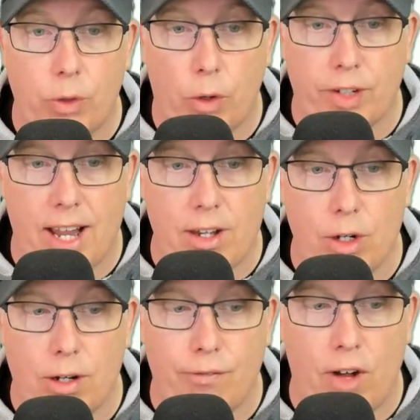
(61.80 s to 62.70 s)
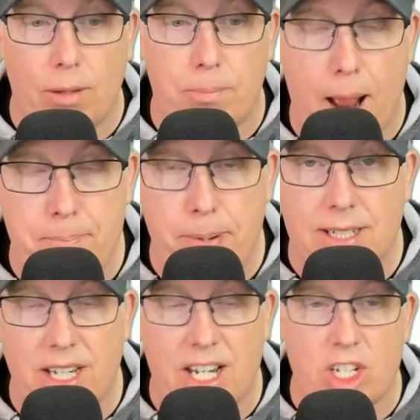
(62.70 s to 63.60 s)
don't forget, you can follow my
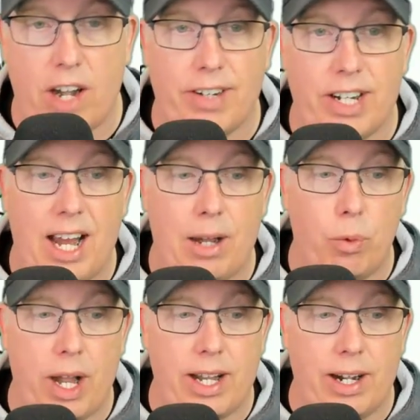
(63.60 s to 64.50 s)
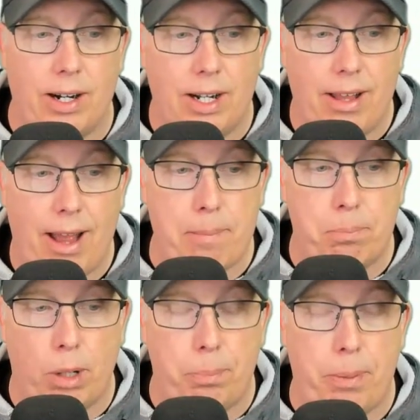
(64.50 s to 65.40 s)
picks each and every day right here at
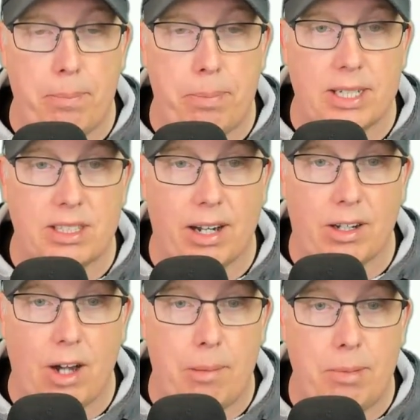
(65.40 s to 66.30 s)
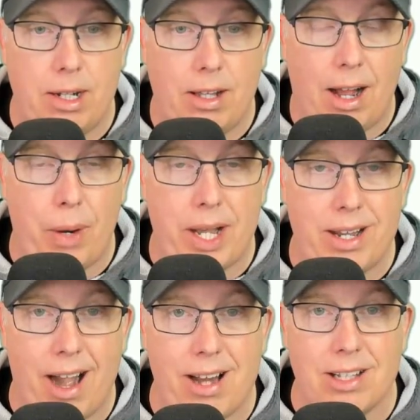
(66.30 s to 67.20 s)
bullpenpicks.com. I
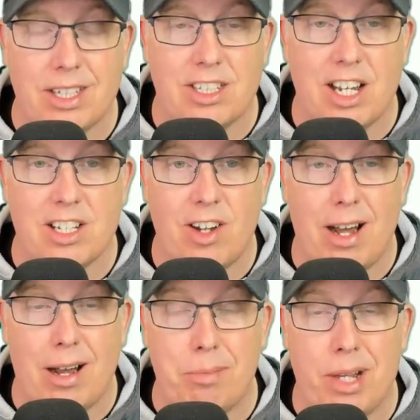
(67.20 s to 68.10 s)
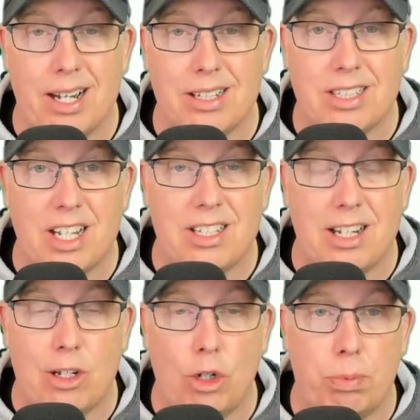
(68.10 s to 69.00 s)
went 9-6 yesterday, and I'm hitting
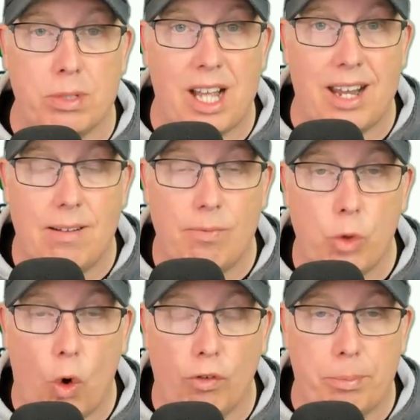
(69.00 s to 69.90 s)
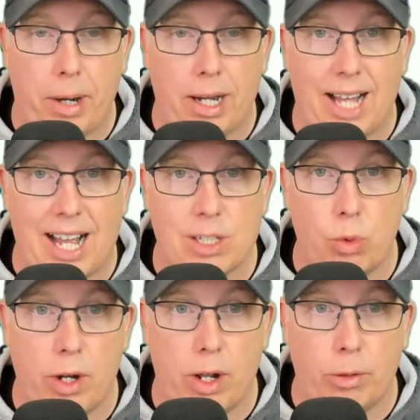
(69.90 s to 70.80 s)
62% over my last
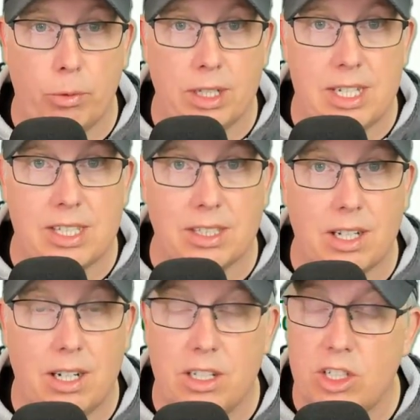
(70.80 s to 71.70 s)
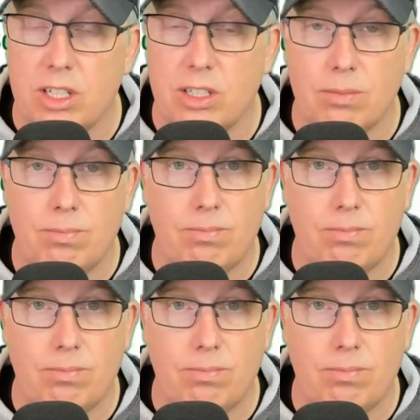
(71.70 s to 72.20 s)
100 releases. Cheers.